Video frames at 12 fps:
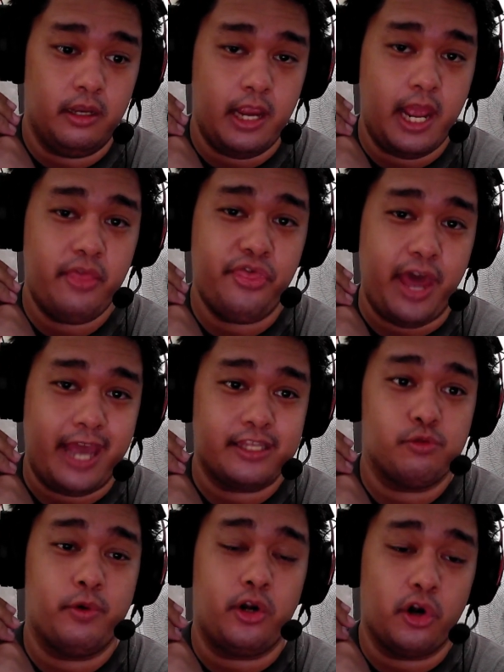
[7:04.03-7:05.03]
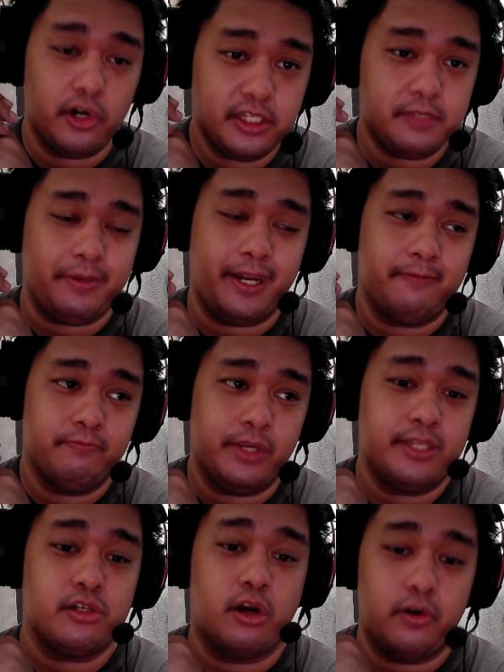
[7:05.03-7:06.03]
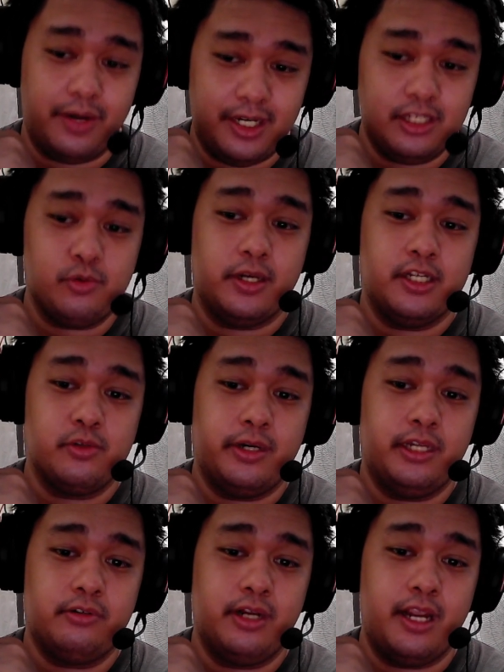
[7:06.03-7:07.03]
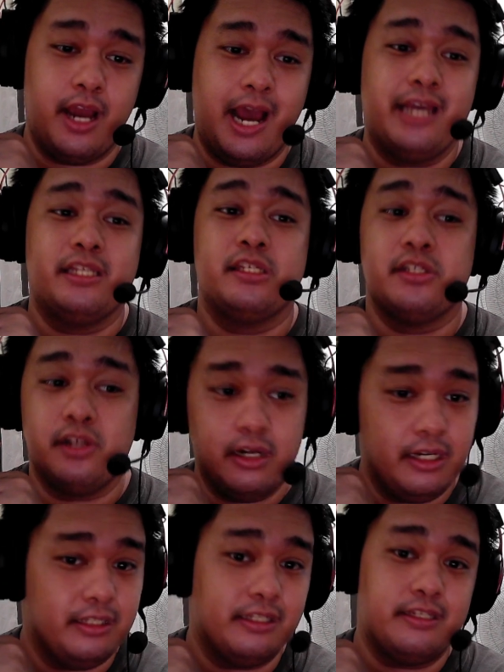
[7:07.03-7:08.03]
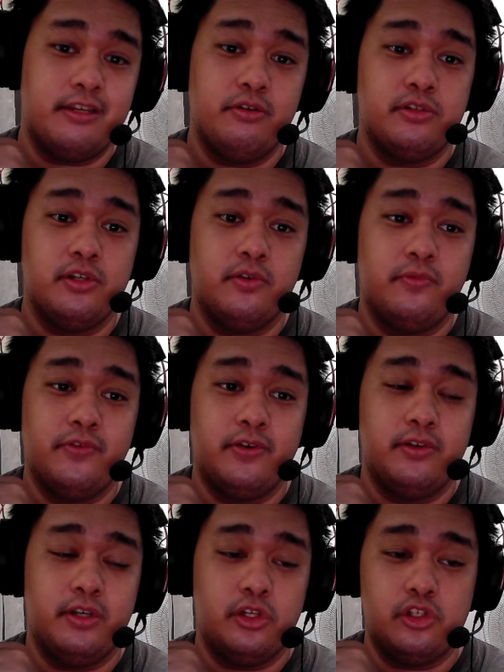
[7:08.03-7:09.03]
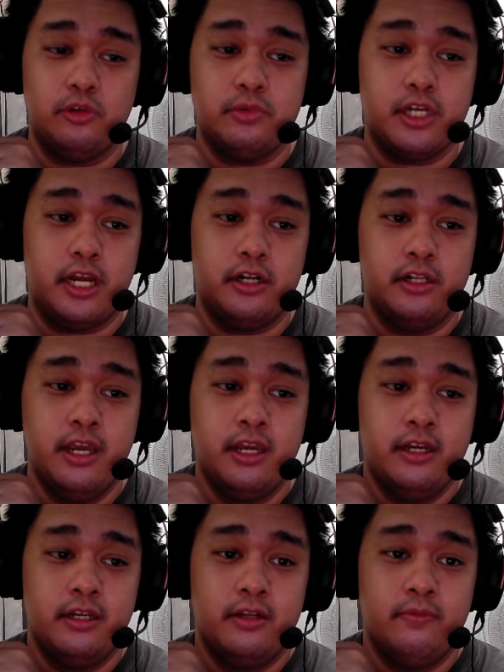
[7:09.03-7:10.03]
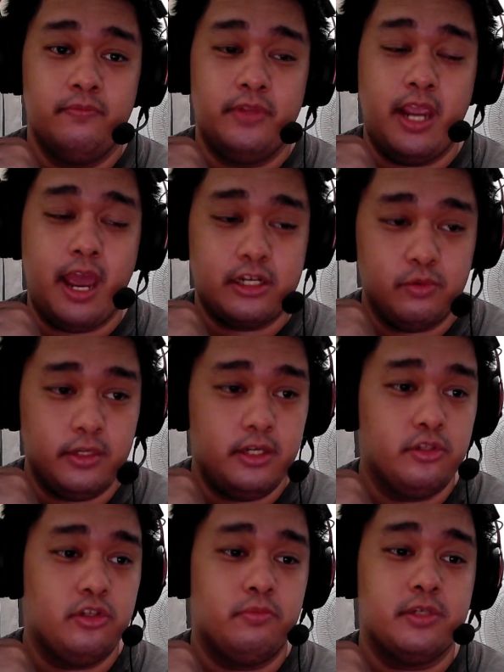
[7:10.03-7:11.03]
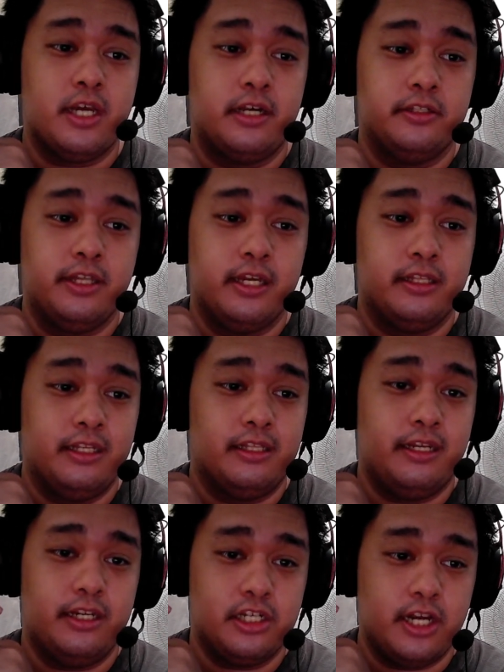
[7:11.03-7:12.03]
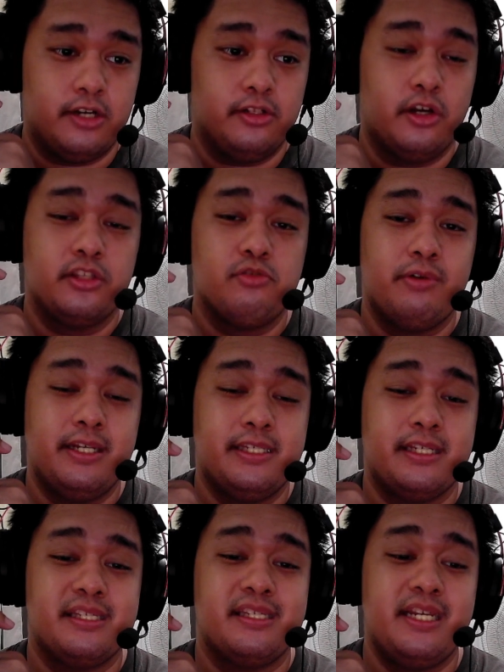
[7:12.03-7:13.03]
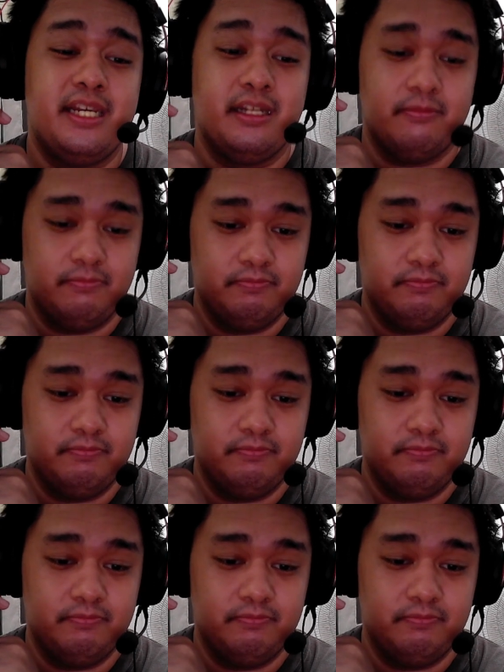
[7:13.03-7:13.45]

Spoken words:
And that's what hurts me. It's already 2023. I started this YouTube channel, the actual YouTube channel, the Elite Lenny channel, on 2016.